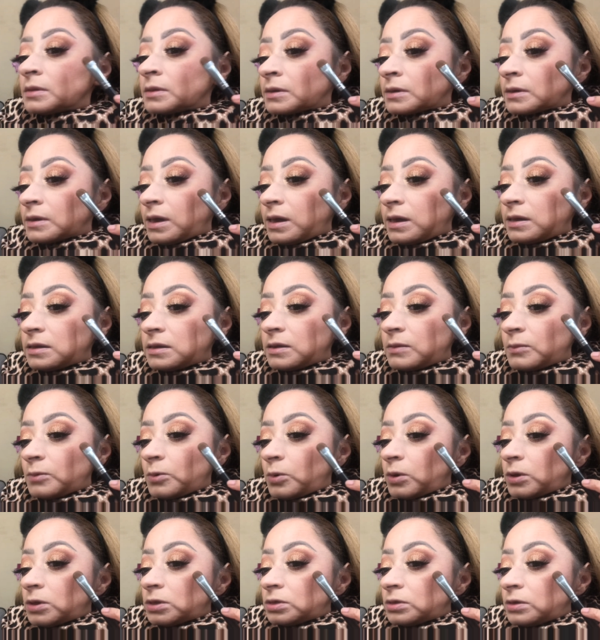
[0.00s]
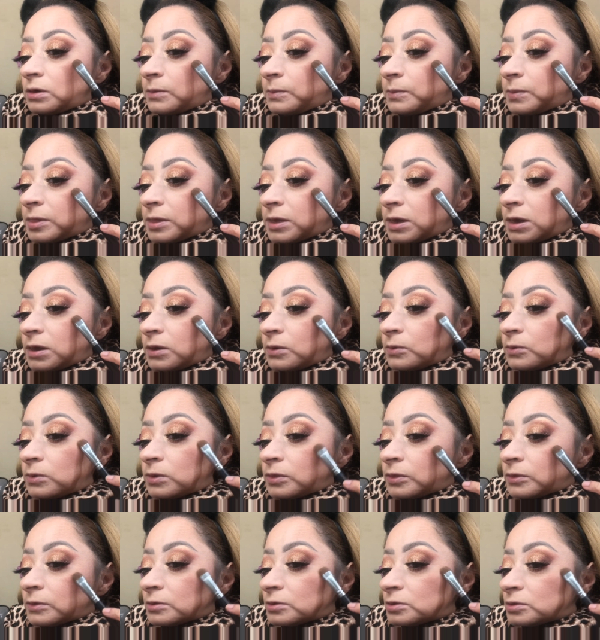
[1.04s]
and I'm going to apply it
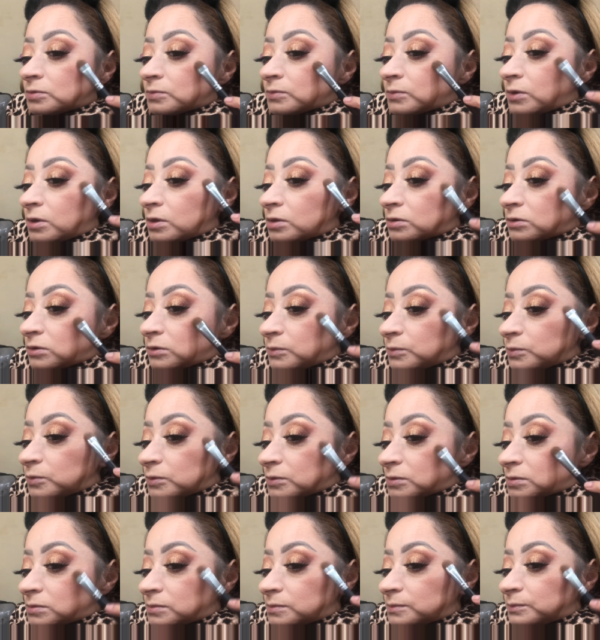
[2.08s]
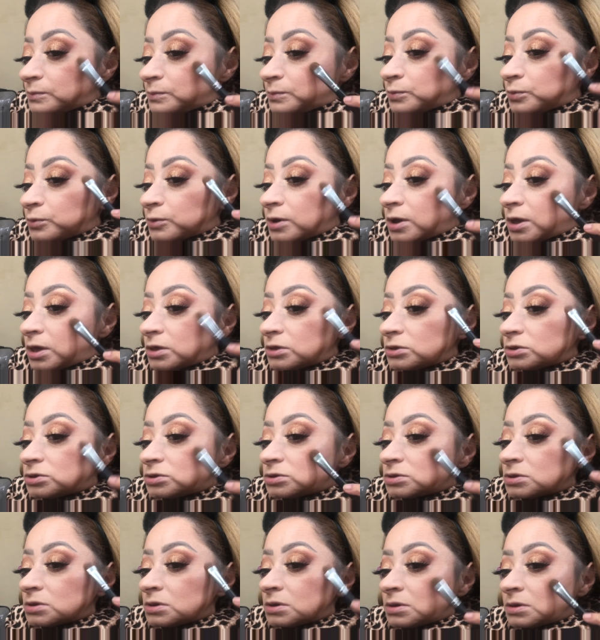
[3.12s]
with a smaller brush
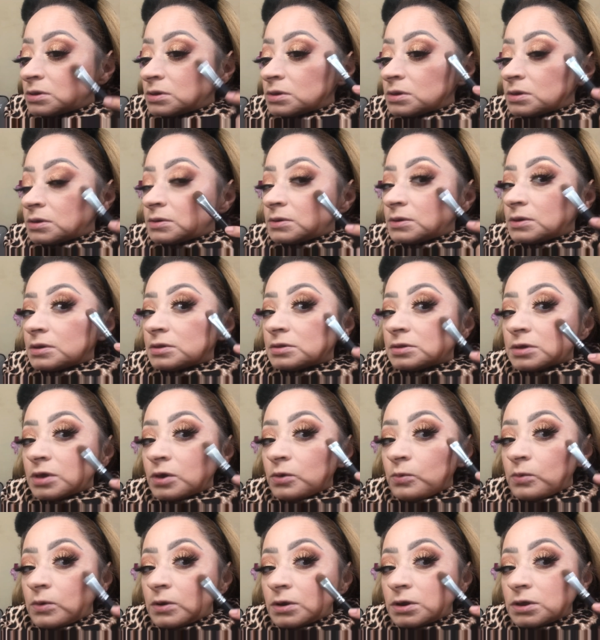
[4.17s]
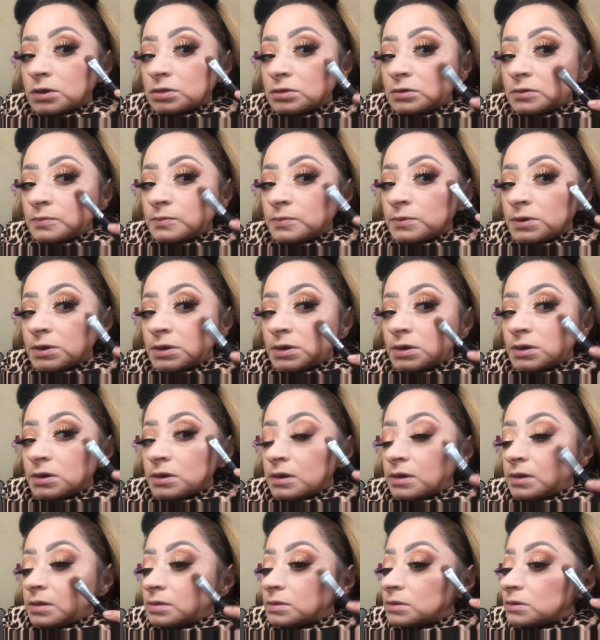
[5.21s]
because I want it to be
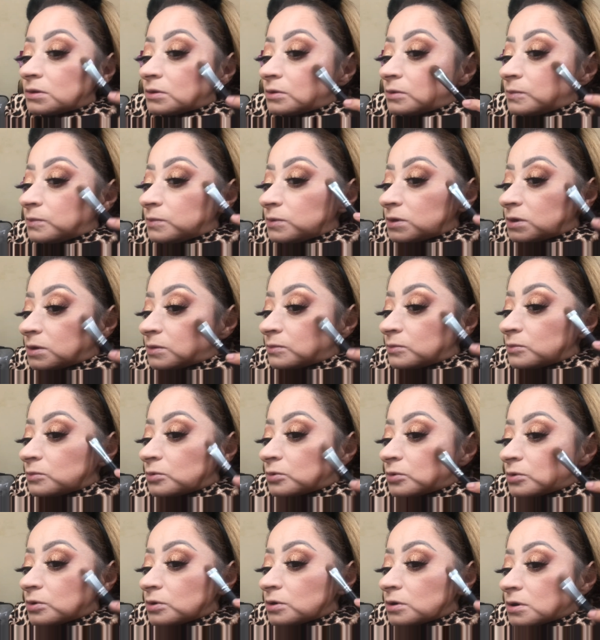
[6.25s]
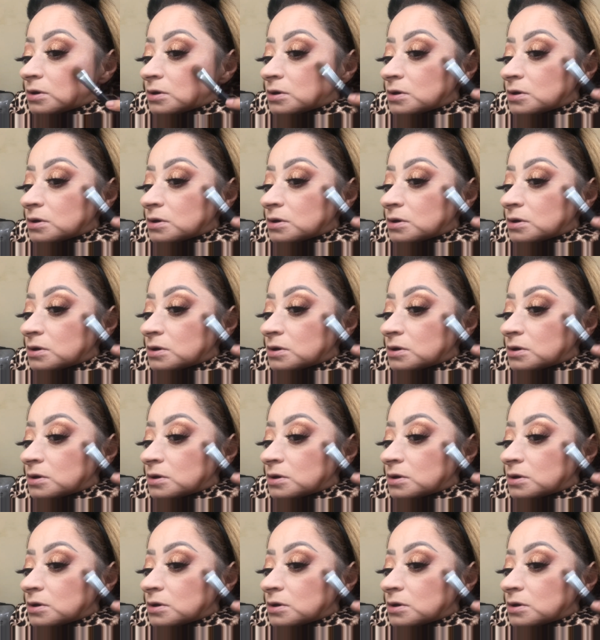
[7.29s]
a little bit more